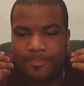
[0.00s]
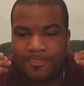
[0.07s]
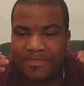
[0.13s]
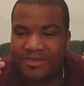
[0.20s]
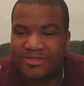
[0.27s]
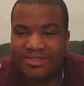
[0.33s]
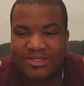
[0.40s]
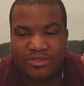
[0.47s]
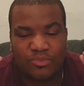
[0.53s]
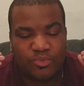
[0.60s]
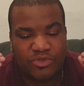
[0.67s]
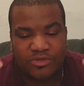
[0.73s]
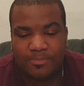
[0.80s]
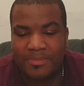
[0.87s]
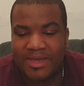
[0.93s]
This season
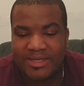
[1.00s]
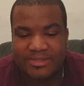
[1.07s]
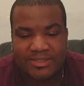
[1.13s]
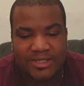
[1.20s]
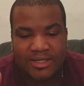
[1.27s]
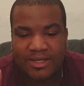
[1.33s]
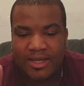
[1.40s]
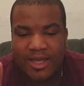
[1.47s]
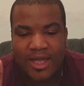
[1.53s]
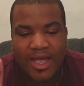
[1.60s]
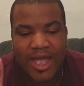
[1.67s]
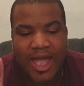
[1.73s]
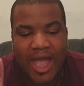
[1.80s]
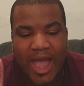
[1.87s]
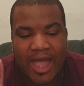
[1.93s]
was amazing,
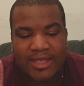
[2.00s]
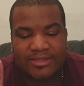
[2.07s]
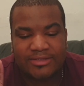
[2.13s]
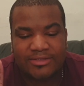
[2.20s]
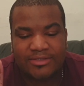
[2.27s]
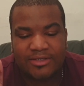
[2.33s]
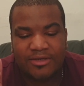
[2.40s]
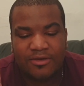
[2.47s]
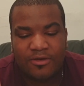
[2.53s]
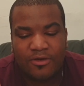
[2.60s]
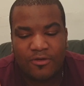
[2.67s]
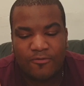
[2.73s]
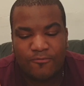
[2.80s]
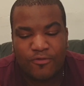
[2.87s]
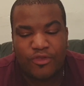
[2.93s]
and
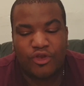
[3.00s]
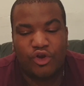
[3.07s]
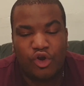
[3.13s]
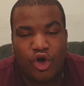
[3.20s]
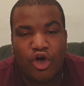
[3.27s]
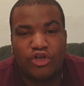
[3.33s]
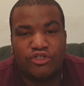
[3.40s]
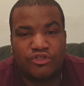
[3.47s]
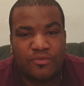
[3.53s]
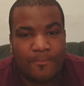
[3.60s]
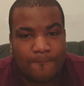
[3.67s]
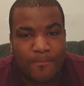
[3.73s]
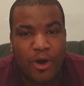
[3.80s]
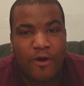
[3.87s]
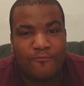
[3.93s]
for the last
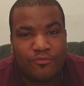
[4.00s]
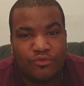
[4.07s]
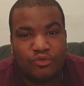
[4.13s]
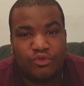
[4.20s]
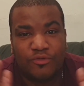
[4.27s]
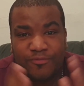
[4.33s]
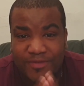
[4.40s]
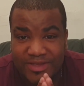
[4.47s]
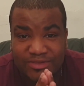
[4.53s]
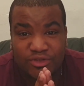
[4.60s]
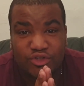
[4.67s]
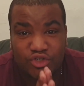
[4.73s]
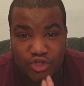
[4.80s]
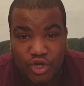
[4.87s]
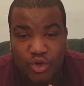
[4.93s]
Marvel
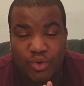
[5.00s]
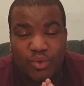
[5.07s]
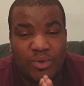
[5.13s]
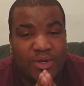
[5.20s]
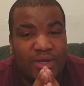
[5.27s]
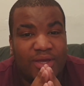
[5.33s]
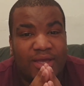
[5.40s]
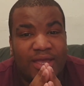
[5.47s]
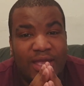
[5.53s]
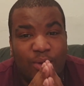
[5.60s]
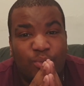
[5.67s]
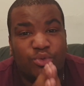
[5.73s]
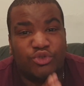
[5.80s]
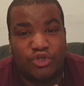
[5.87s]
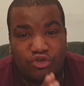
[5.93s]
Defender show, it
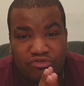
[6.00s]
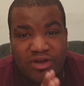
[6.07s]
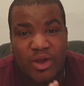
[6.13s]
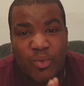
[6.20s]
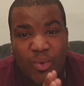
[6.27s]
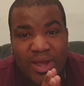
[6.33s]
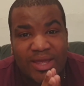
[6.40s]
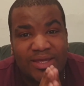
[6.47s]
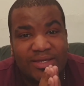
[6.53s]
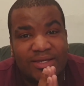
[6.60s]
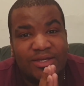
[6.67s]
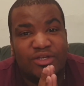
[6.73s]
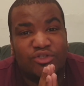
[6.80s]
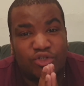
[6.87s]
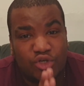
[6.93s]
was a great way
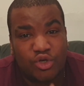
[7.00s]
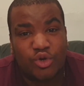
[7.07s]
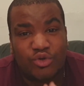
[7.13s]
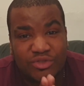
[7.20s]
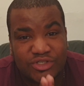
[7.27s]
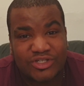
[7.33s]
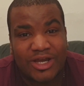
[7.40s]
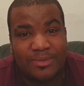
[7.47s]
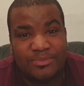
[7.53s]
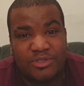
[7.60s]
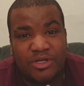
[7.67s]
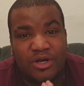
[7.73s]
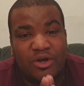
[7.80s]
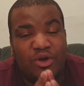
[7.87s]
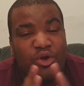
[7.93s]
to close the
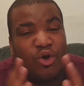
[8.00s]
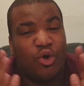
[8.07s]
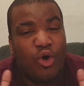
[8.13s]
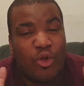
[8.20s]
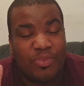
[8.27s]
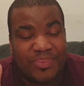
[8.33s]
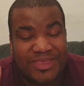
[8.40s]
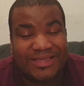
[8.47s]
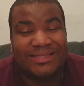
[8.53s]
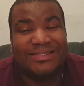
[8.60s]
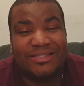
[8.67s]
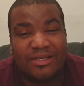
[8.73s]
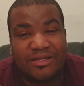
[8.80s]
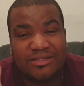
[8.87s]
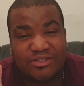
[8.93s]
chapter on
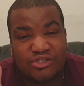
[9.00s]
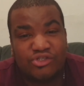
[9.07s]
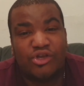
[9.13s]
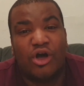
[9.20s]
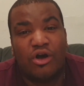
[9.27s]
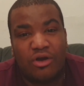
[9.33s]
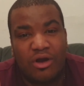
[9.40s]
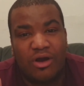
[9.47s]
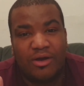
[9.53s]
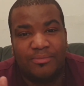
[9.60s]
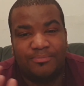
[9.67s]
this saga.